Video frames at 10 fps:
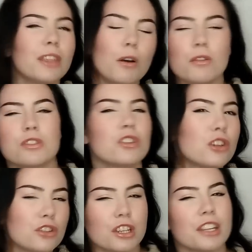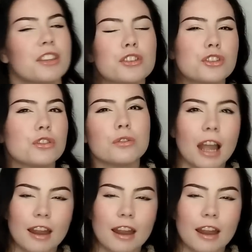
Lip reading: those are usually the two